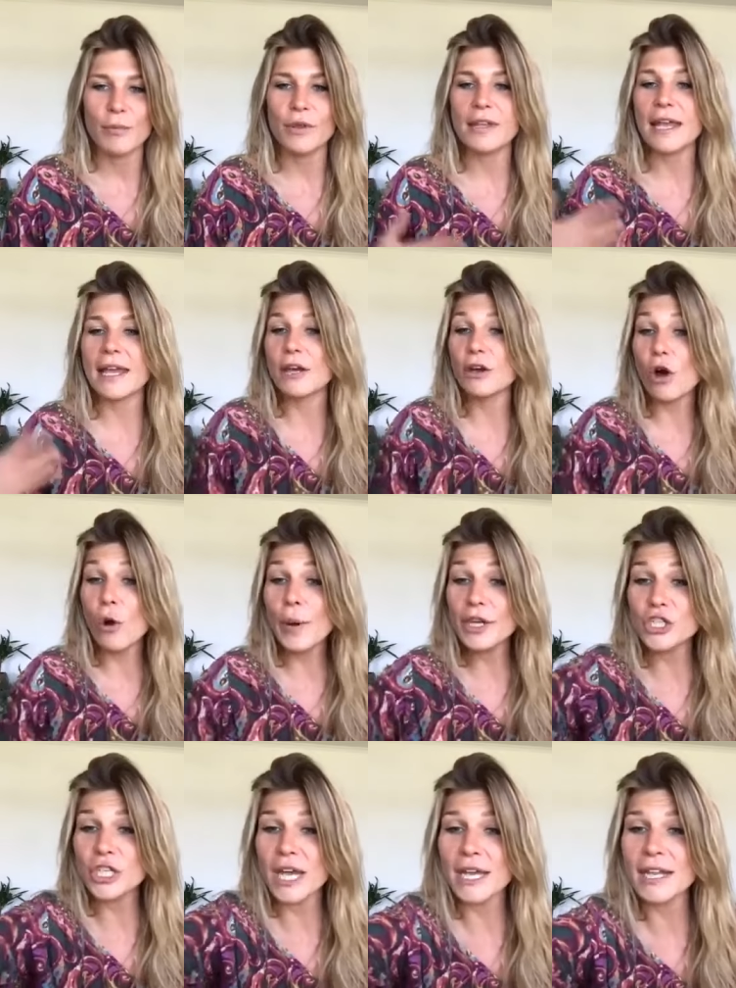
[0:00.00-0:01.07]
But they can
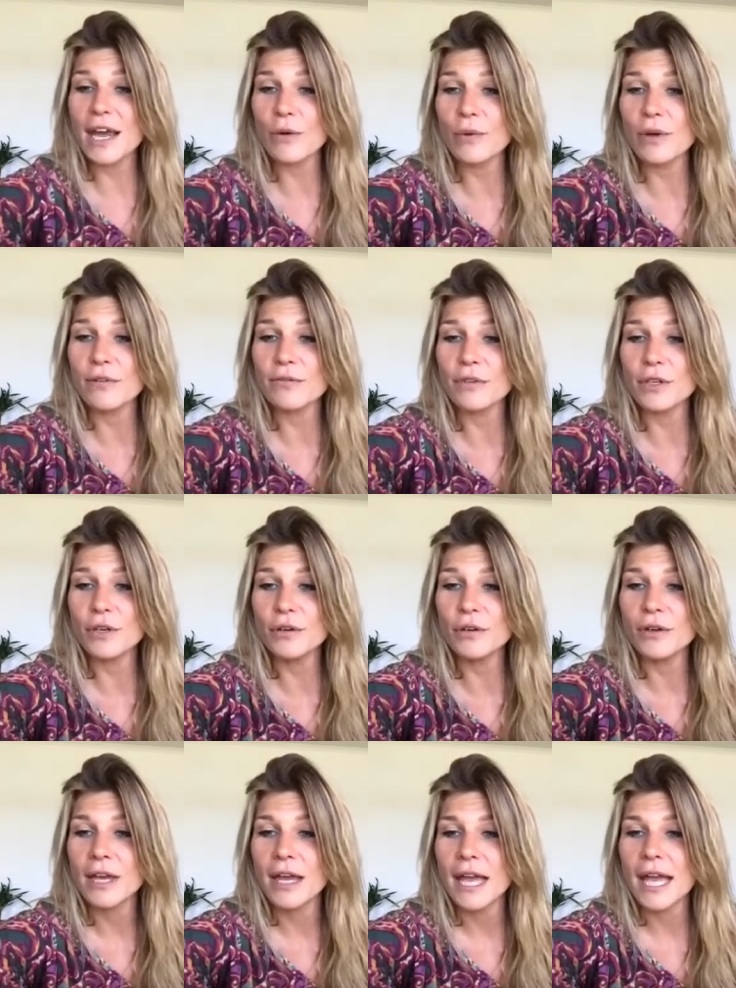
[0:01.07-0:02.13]
always share that with
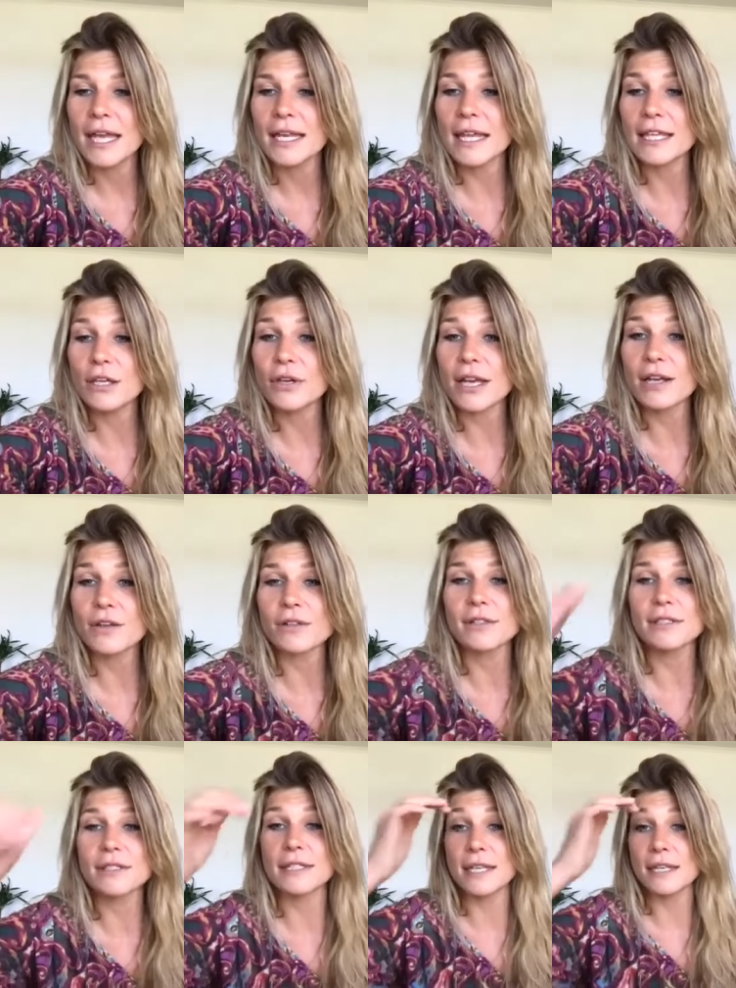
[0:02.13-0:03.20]
you, and then you can
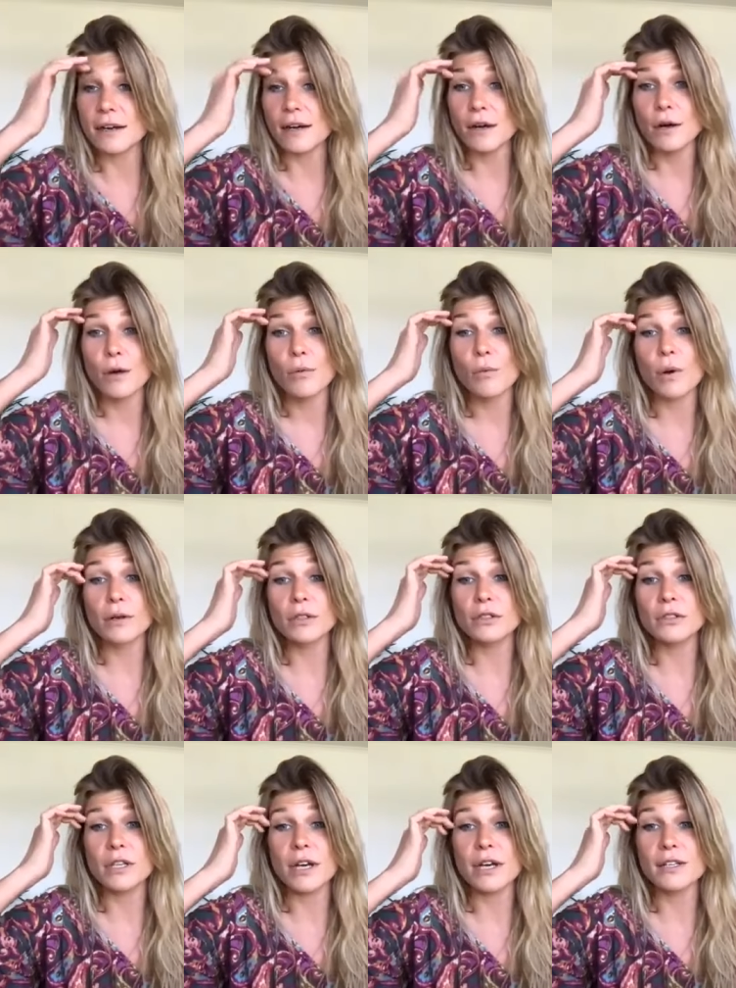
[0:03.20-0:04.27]
consider what
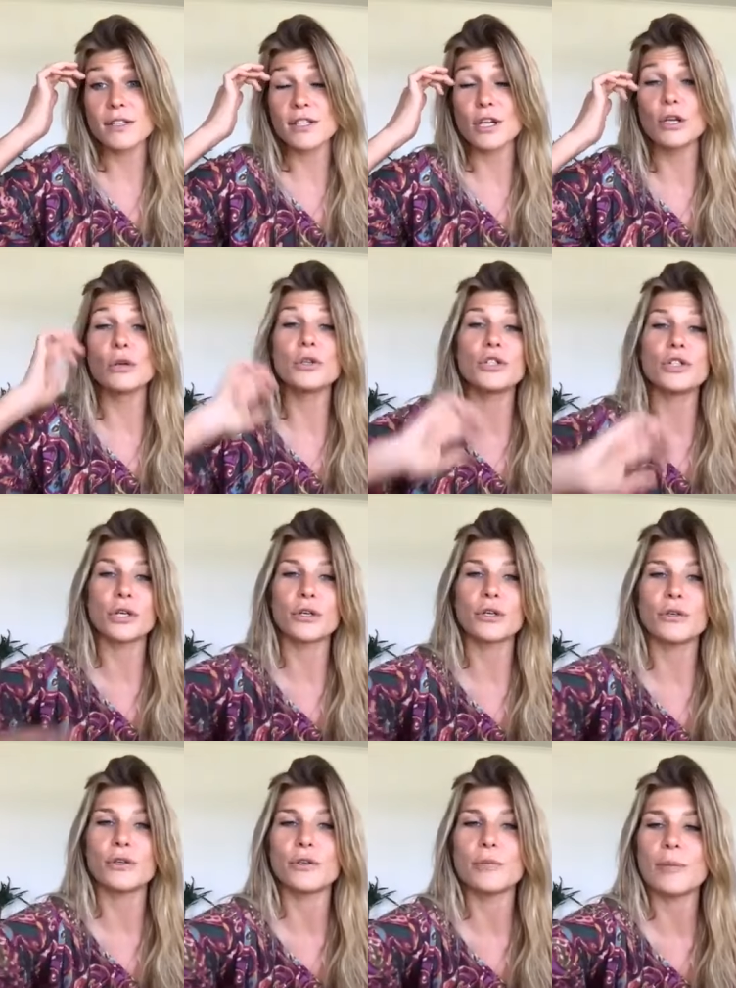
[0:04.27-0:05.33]
the solution
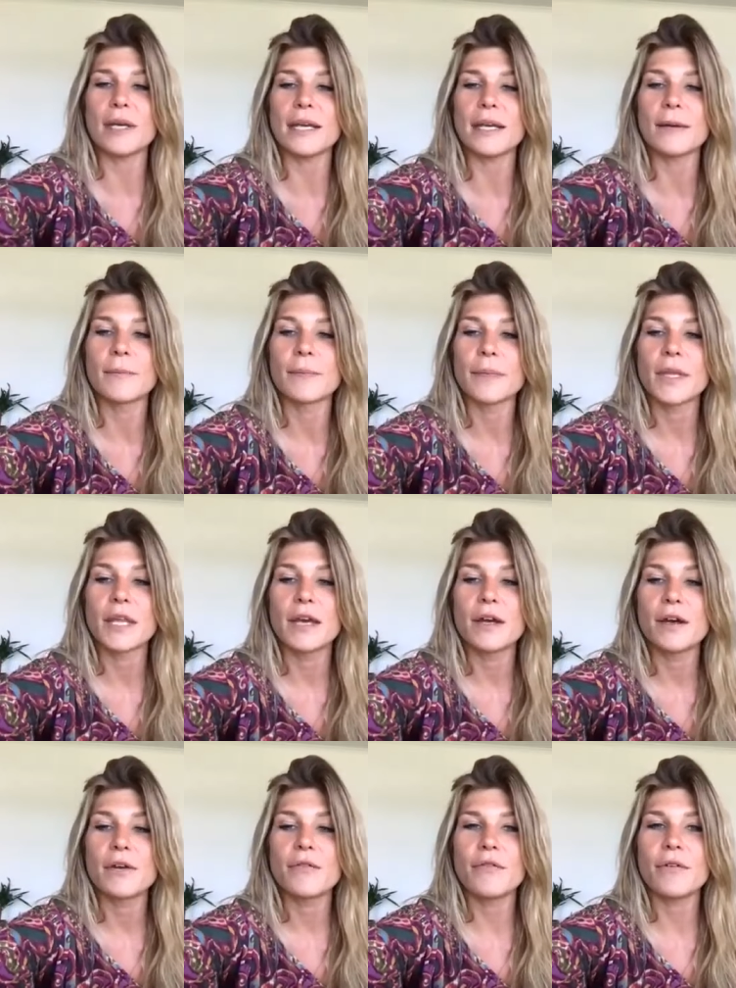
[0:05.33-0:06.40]
could be,
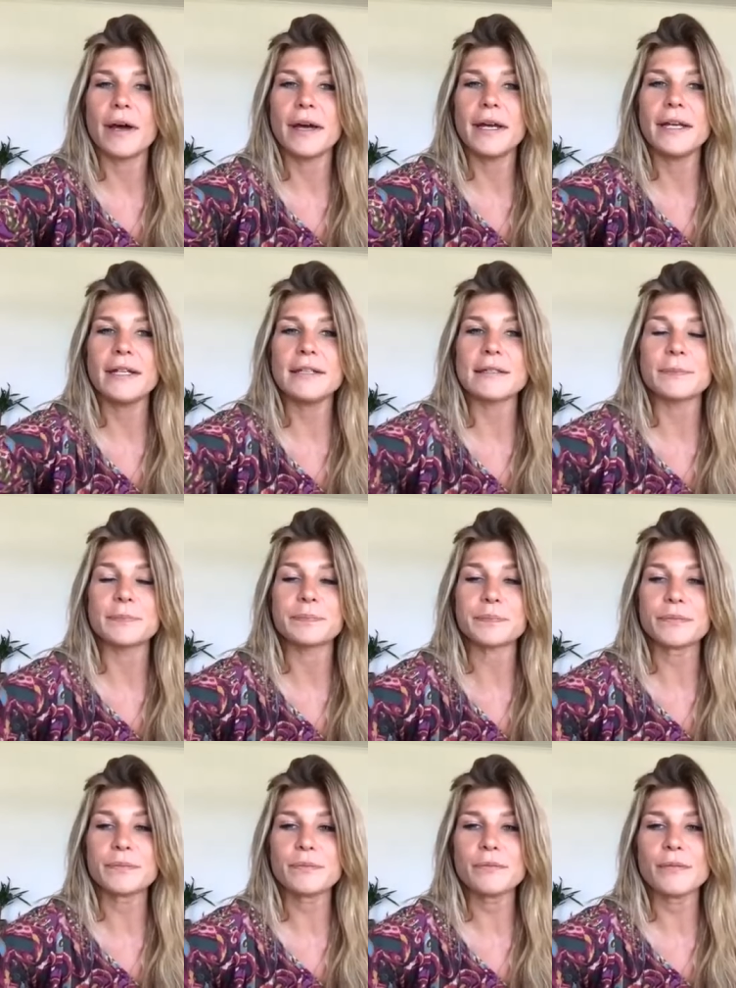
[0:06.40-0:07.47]
right?
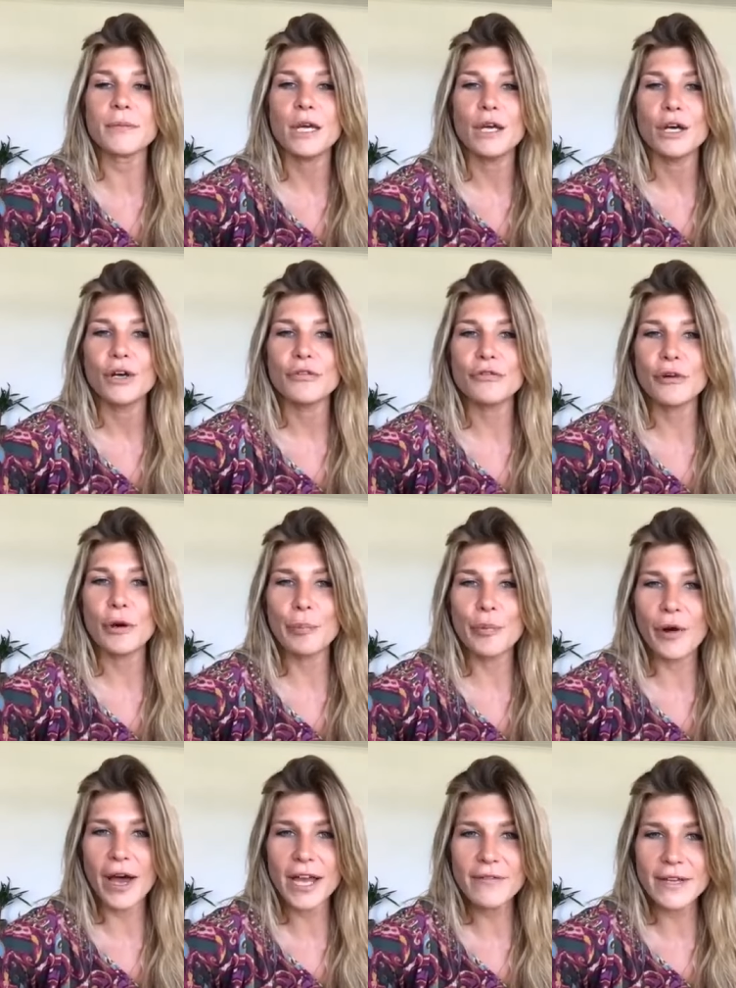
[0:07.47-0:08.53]
For
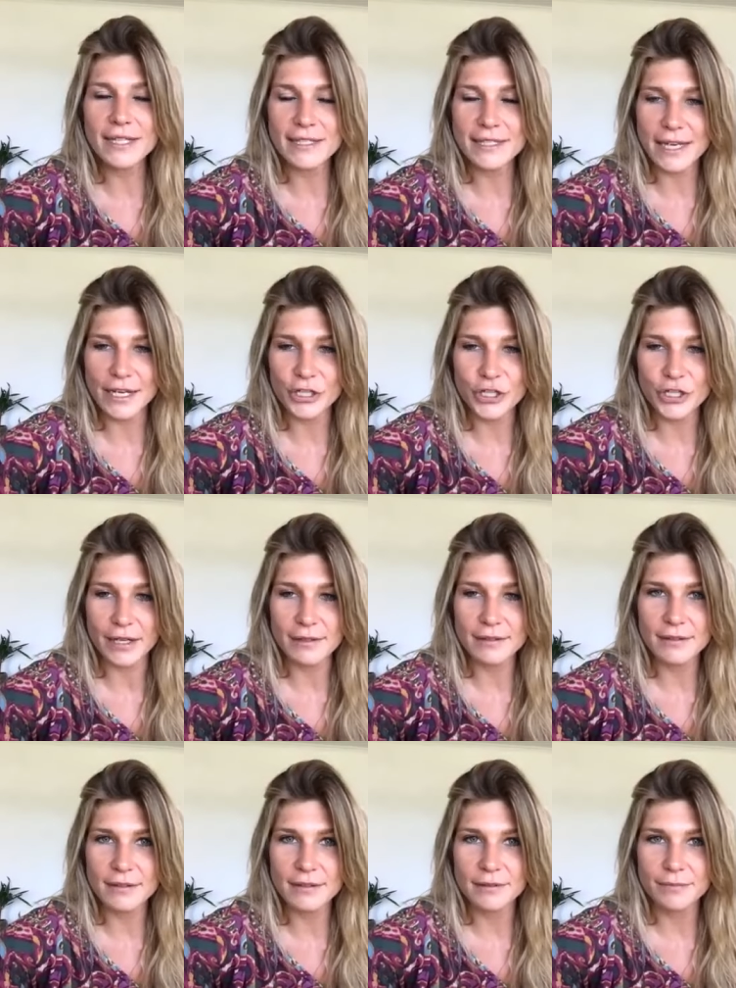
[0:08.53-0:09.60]
private
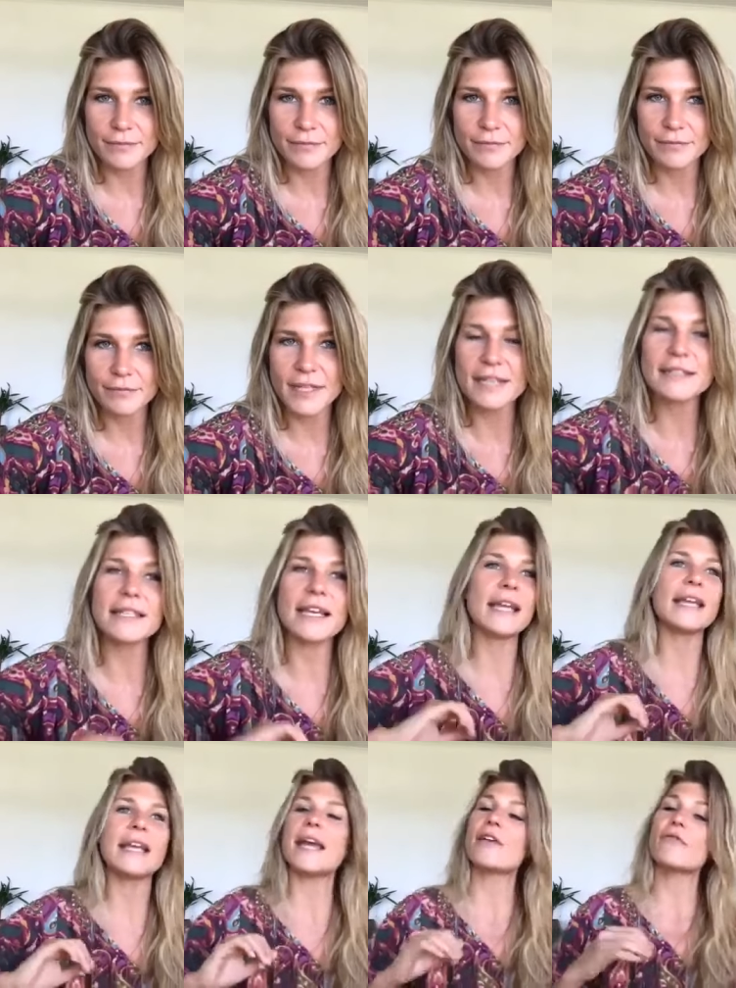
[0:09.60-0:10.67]
sessions, this
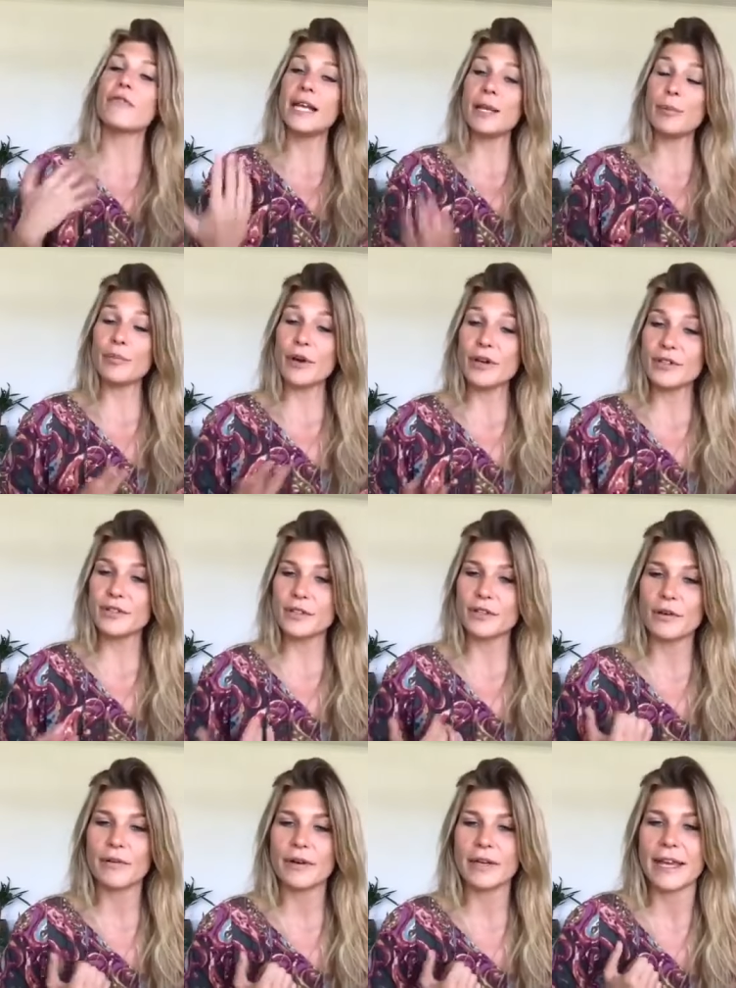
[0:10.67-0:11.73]
can get really
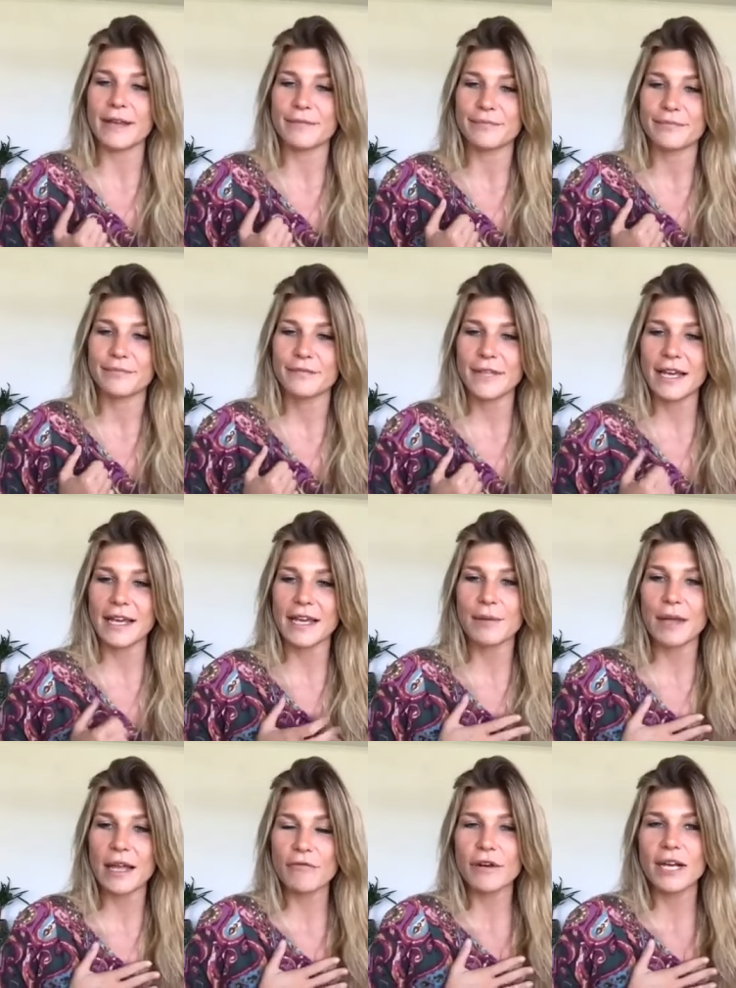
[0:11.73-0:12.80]
personal again. It
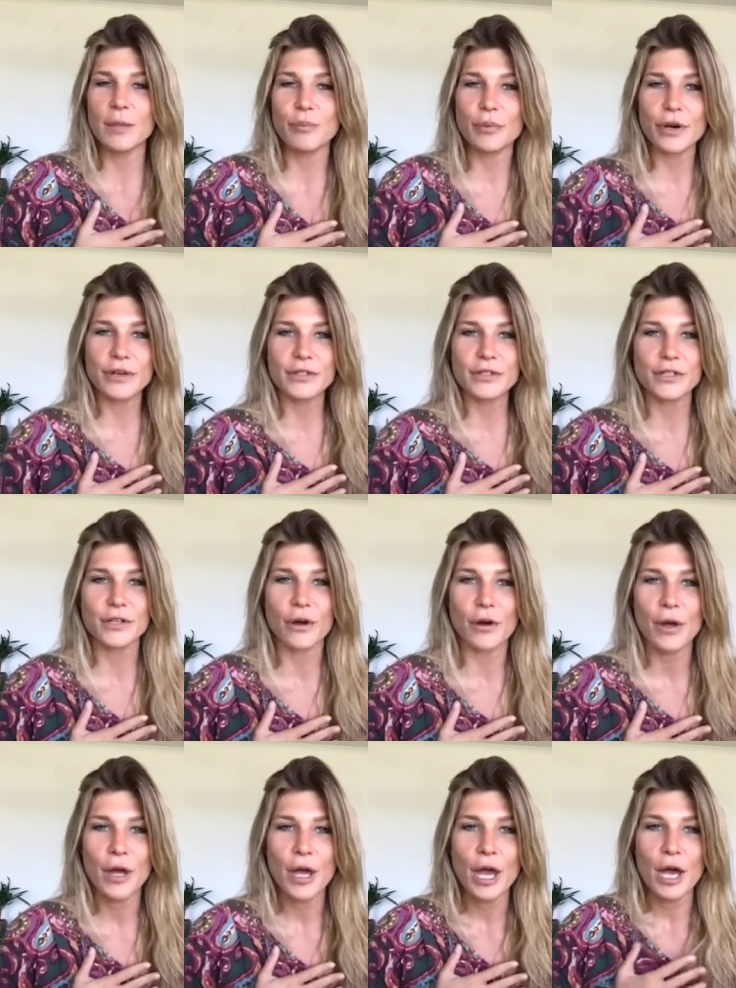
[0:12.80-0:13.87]
can get really personal.